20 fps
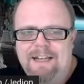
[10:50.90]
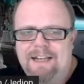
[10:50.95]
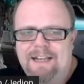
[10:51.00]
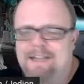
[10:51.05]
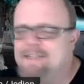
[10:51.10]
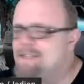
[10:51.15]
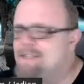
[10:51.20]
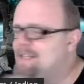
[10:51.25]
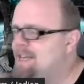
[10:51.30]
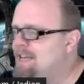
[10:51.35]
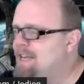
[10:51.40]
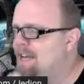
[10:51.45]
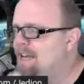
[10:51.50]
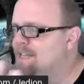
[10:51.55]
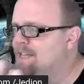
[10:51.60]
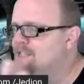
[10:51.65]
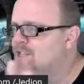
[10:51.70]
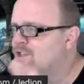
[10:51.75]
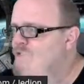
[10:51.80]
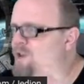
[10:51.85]
is he
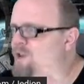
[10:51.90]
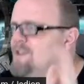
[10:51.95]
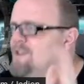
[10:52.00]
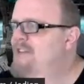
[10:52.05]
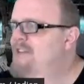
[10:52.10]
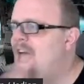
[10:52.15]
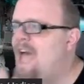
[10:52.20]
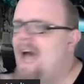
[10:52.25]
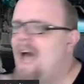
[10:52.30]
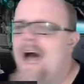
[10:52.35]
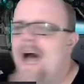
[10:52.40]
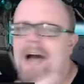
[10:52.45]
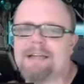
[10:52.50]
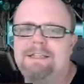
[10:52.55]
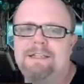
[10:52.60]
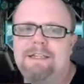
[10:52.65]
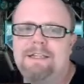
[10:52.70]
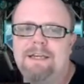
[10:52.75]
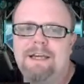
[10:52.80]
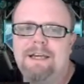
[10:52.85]
has looked
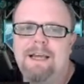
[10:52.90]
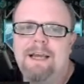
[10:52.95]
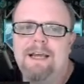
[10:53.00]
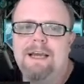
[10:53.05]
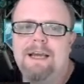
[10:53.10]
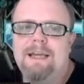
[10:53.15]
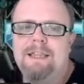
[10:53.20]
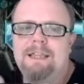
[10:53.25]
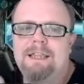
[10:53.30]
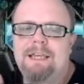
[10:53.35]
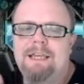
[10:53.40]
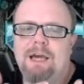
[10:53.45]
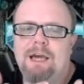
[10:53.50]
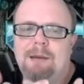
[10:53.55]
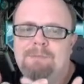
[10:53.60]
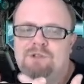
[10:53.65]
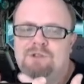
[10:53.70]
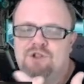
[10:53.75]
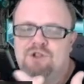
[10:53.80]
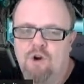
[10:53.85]
at the
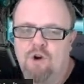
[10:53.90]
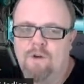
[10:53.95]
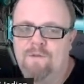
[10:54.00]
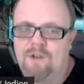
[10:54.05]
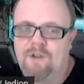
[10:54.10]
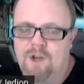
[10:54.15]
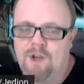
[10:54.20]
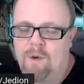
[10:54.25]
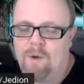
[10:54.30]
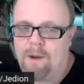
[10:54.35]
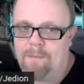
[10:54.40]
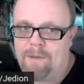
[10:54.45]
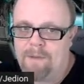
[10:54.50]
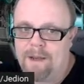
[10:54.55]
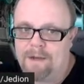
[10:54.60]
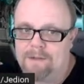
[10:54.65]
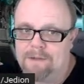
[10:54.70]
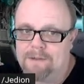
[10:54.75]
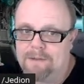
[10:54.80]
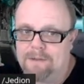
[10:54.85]
observed
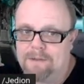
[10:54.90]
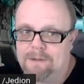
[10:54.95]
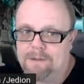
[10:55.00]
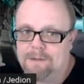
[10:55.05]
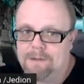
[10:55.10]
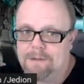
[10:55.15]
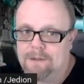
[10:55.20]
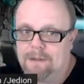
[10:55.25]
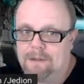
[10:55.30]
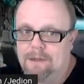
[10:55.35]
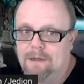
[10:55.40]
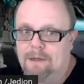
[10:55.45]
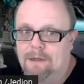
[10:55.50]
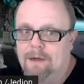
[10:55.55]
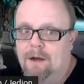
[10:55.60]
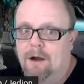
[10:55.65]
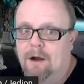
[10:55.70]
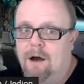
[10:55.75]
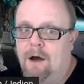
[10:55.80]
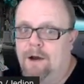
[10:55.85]
equipment
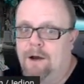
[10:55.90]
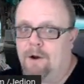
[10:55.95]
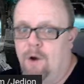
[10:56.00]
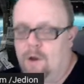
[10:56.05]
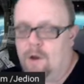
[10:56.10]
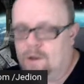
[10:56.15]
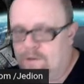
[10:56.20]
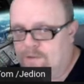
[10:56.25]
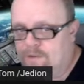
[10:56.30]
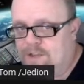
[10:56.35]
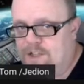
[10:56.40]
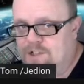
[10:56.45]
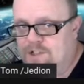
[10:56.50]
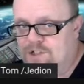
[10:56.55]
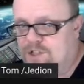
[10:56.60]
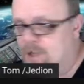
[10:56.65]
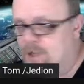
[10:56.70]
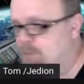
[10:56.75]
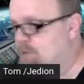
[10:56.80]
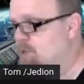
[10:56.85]
on all of these
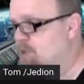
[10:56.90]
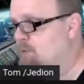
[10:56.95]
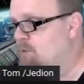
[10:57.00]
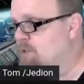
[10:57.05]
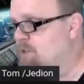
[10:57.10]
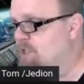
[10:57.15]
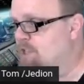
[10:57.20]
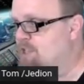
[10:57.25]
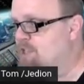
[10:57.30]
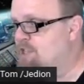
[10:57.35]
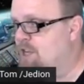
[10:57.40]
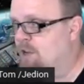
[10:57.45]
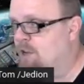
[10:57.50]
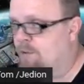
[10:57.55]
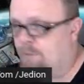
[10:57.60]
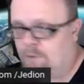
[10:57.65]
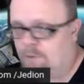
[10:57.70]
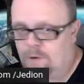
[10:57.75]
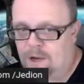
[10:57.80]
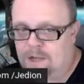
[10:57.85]
ships that were
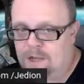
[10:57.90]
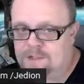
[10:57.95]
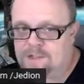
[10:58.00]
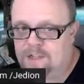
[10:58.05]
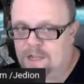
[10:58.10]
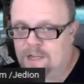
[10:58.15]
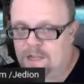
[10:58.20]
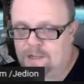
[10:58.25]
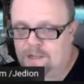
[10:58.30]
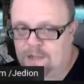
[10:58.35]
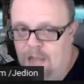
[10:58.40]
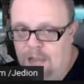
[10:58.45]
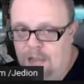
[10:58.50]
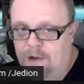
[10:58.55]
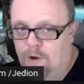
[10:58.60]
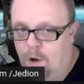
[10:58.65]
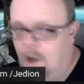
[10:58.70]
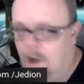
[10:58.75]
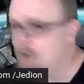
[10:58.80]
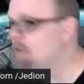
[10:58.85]
detailed for us in Knight
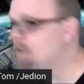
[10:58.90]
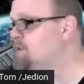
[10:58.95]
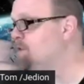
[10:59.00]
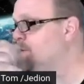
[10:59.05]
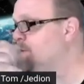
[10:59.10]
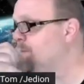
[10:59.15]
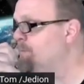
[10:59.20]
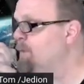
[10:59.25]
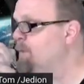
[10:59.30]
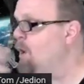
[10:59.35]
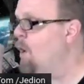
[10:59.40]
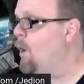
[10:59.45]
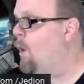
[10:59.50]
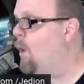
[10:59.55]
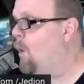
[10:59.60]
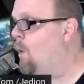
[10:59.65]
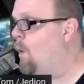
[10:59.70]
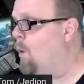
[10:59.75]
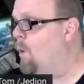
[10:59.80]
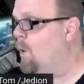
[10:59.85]
Hawks,
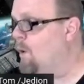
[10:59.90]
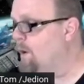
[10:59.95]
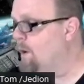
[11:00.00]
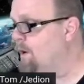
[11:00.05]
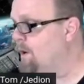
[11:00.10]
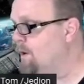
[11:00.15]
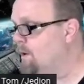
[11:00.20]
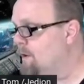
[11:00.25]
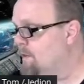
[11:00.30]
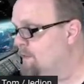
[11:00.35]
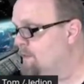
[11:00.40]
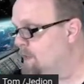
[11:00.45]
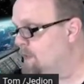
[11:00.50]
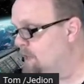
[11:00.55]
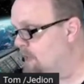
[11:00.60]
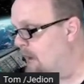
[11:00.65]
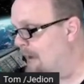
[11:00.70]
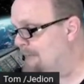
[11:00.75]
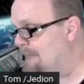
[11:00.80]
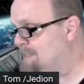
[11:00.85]
or the
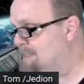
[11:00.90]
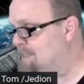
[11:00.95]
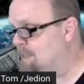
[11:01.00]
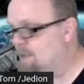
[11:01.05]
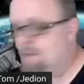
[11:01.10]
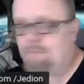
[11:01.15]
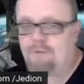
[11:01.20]
Yachts and the